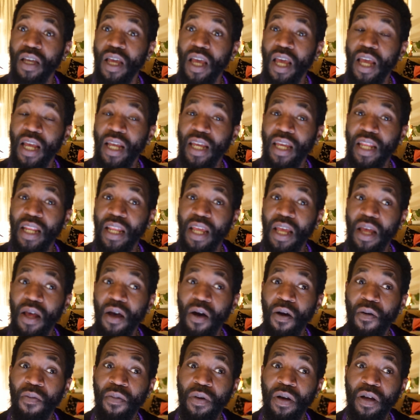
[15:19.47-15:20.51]
It can
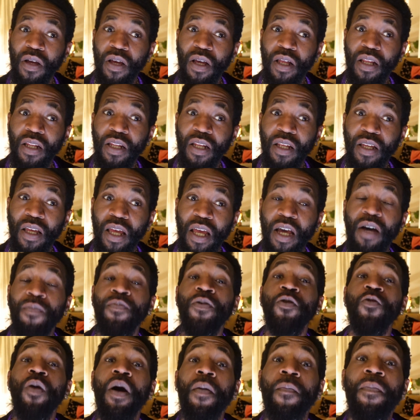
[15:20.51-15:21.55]
help
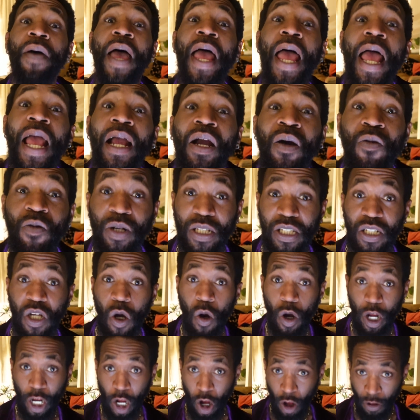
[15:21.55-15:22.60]
you unpack what's
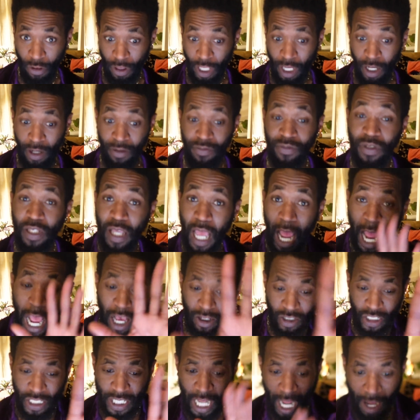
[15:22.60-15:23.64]
going on there.
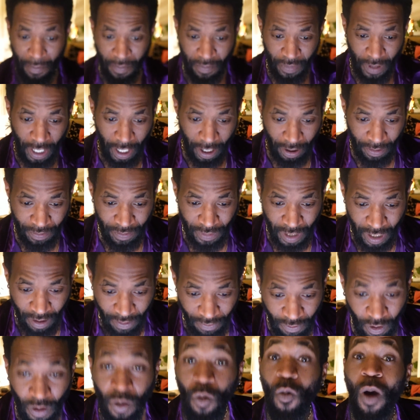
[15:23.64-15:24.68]
I'll stop there.
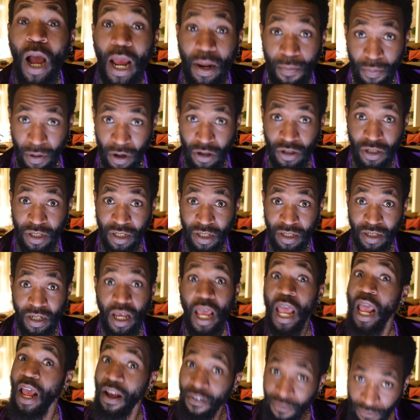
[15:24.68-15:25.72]
For the white person
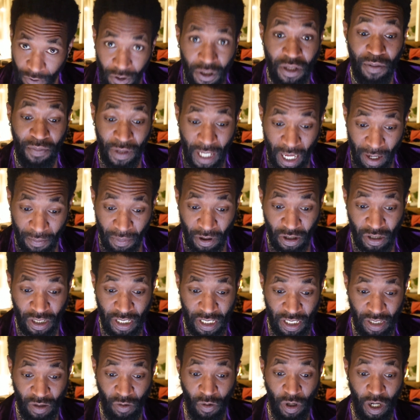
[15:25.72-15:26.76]
and for the black
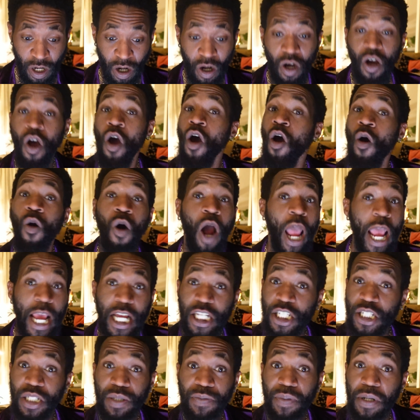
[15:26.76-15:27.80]
person as well, or
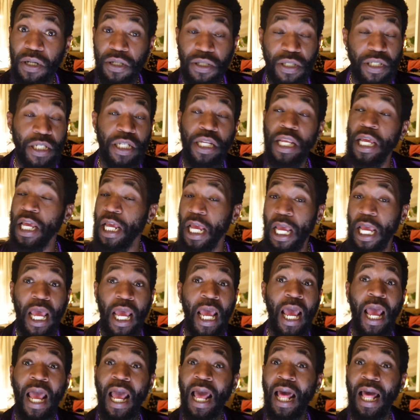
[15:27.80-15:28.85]
Asian person,
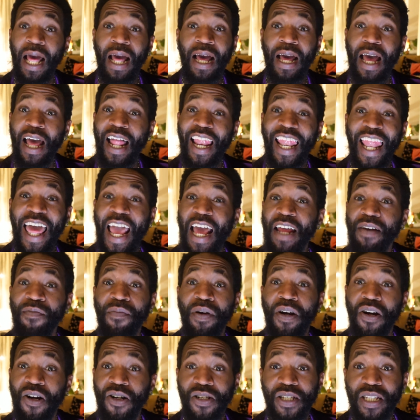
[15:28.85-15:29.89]
a Latin
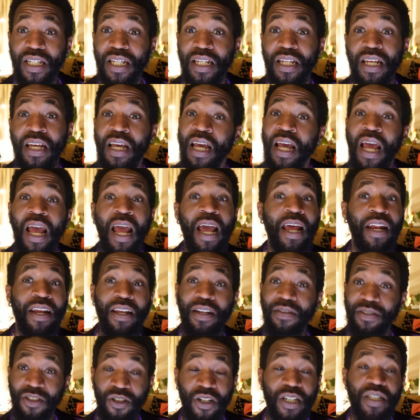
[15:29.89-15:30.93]
person,
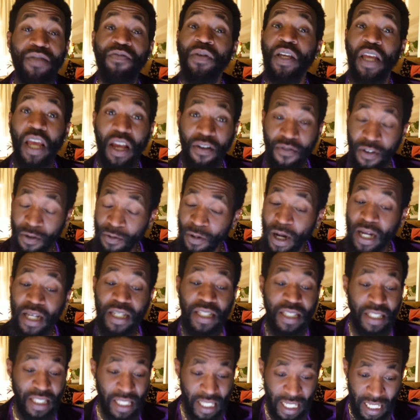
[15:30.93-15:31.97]
and trust me, every
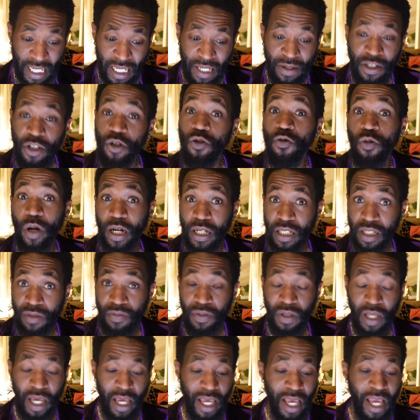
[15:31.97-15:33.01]
race can do race
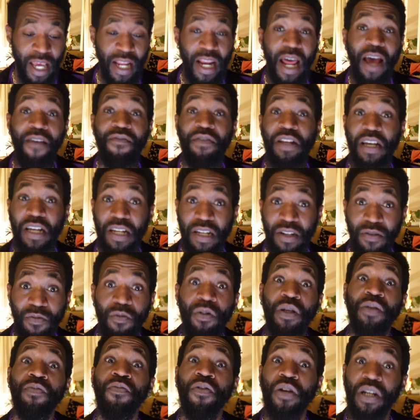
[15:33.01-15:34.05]
play, and I've done it
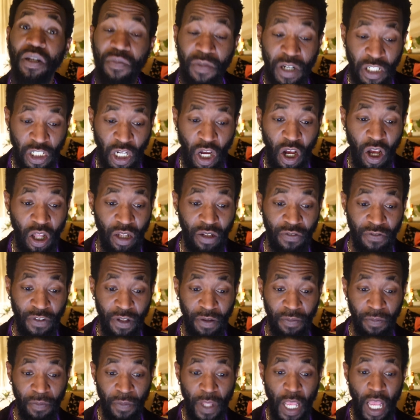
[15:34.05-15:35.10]
with pretty much all of
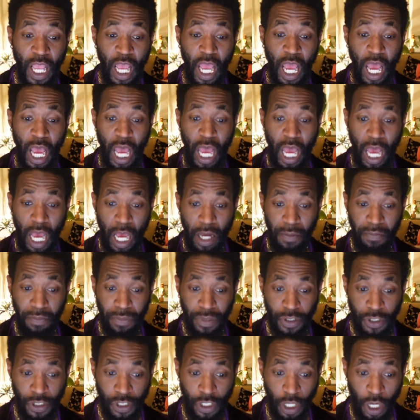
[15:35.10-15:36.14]
them.
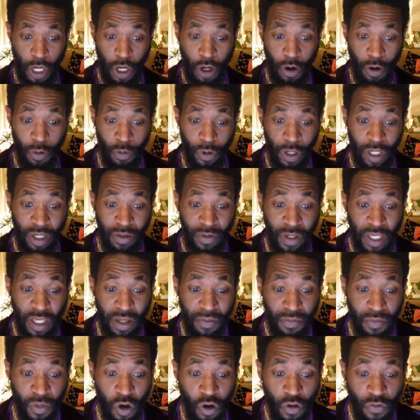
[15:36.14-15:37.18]
So we're gonna
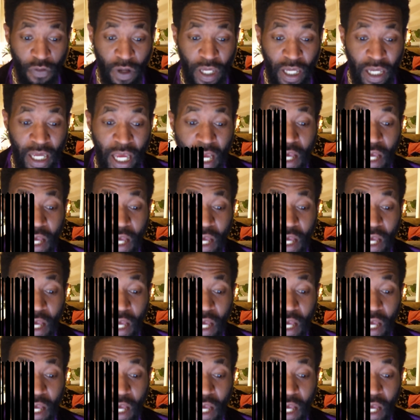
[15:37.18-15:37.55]
keep moving.